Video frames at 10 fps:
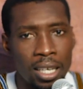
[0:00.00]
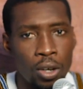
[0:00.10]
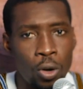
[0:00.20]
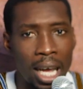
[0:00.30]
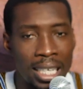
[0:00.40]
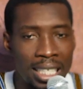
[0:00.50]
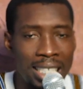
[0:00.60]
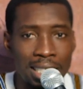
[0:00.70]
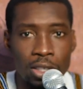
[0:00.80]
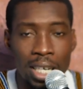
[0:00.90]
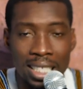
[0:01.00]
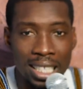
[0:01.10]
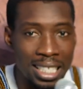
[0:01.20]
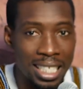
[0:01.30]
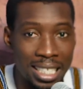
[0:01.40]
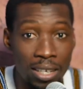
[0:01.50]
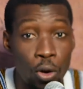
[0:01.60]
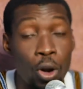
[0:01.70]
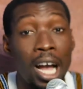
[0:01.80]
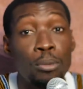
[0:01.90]
Ona, this translation say
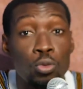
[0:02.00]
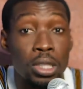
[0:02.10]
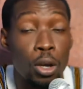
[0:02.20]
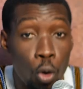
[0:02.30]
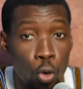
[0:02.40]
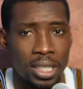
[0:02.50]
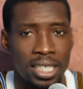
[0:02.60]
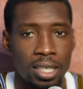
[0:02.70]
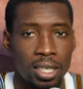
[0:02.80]
all comes with a cost.